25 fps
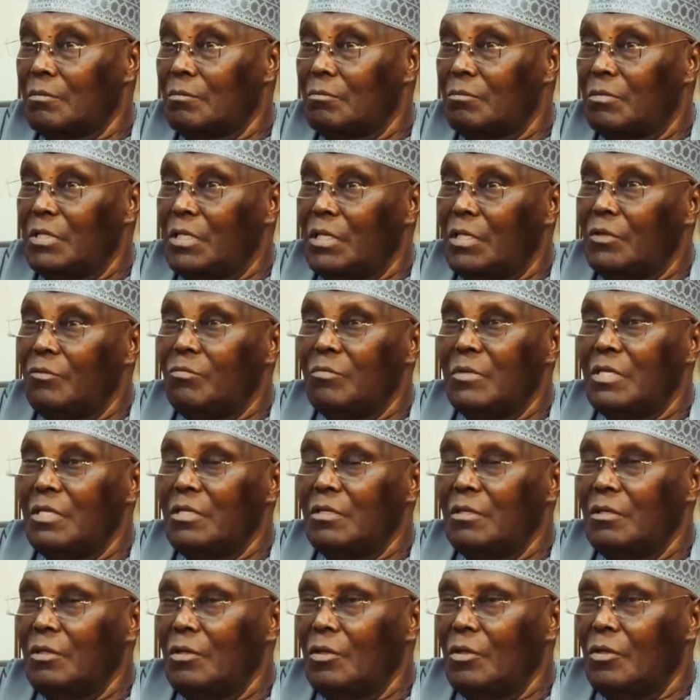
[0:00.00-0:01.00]
Believe
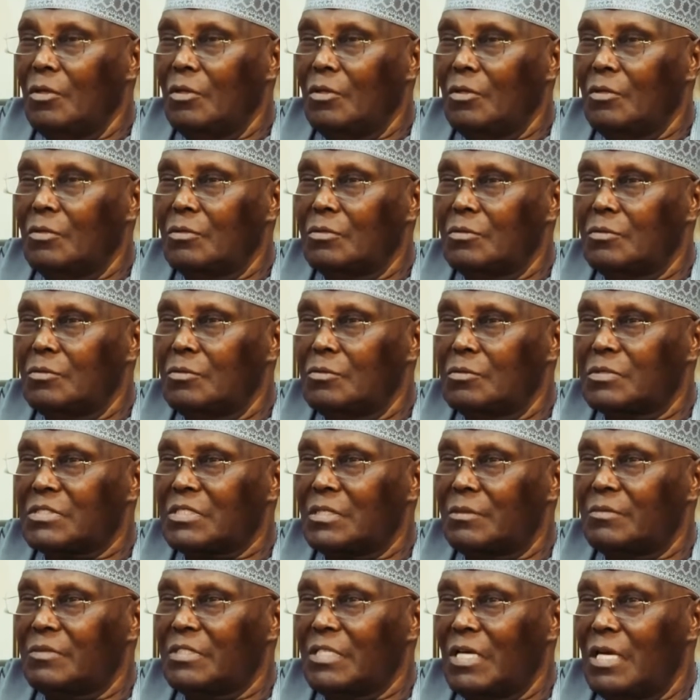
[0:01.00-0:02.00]
me,
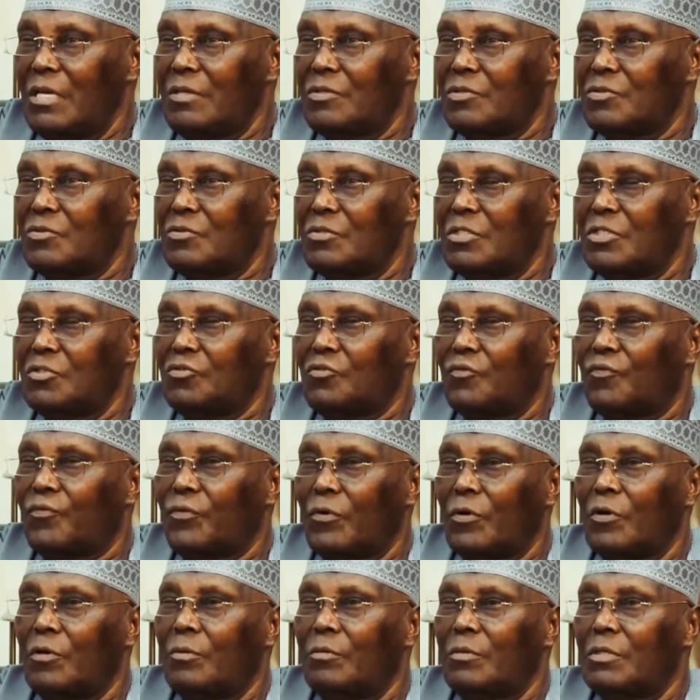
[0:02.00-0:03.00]
sometimes you need to
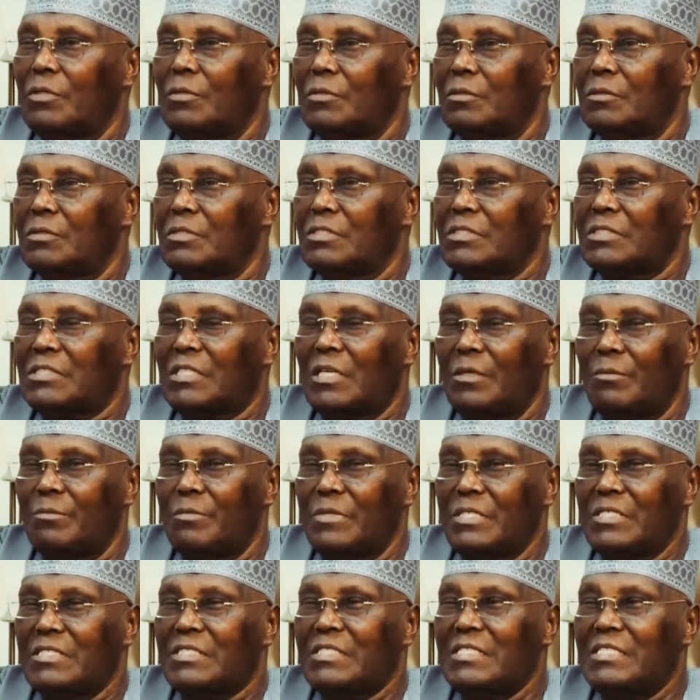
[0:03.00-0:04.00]
follow me on these
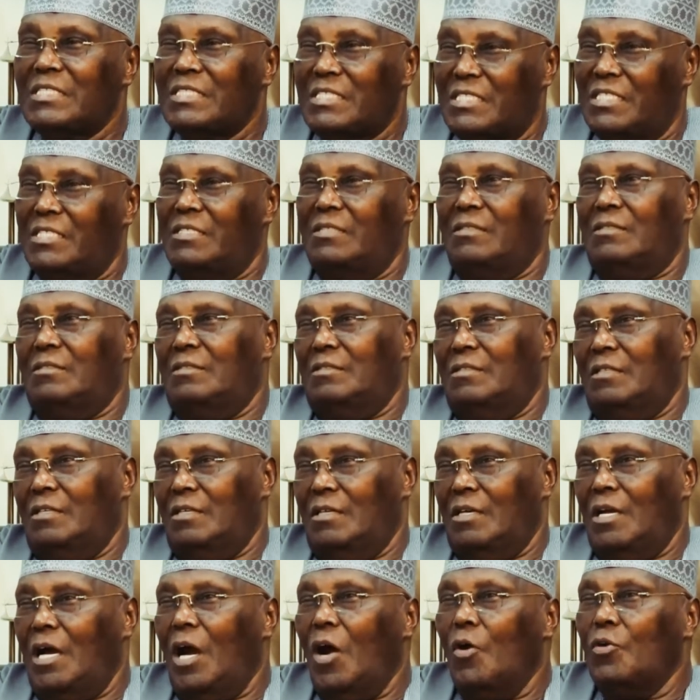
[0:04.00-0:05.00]
campaigns and see
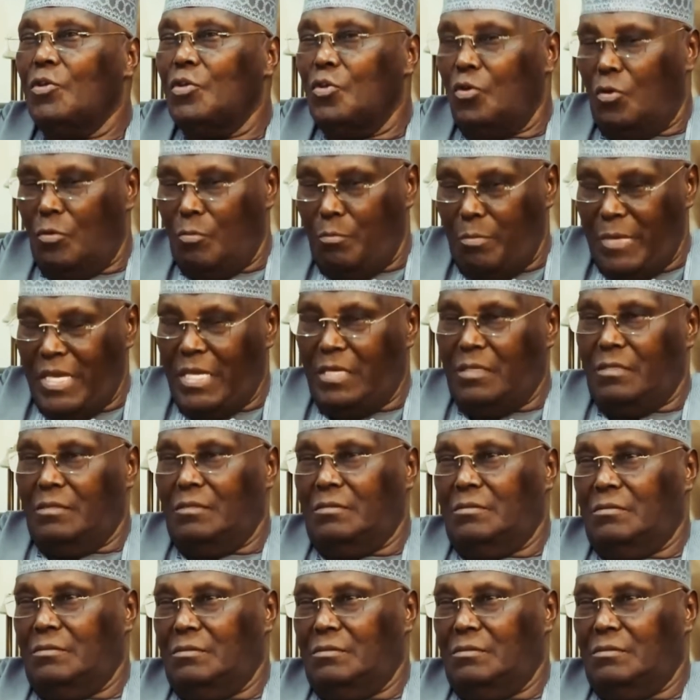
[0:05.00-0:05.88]
how young men